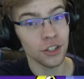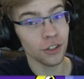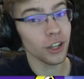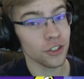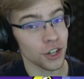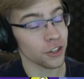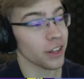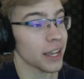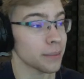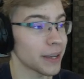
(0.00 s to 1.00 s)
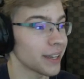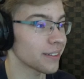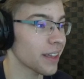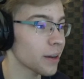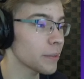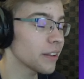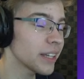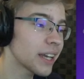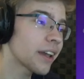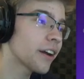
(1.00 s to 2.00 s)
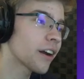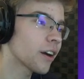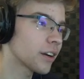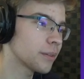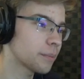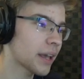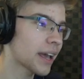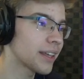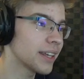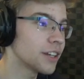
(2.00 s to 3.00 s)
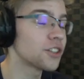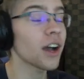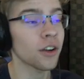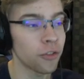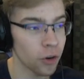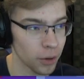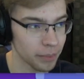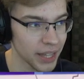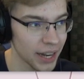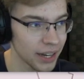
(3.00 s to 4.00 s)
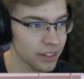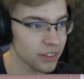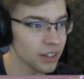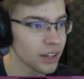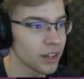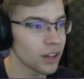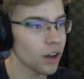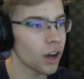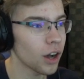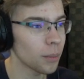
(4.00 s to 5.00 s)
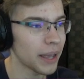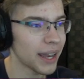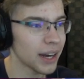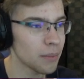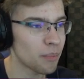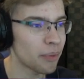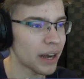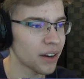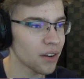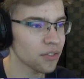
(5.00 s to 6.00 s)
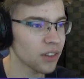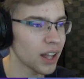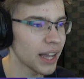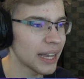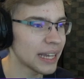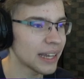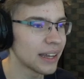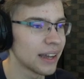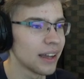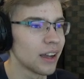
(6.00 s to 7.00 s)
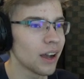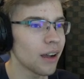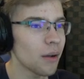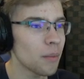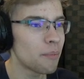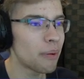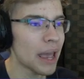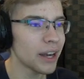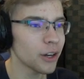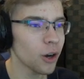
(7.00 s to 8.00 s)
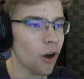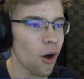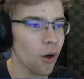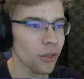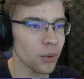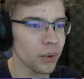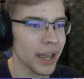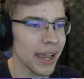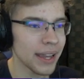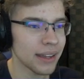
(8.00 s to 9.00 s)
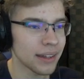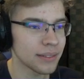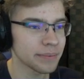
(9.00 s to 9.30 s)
She looks just like me. Is that Amelia Earhart? Uh, in duck form, that is. Oh man, I'm better at flying. Better all the way.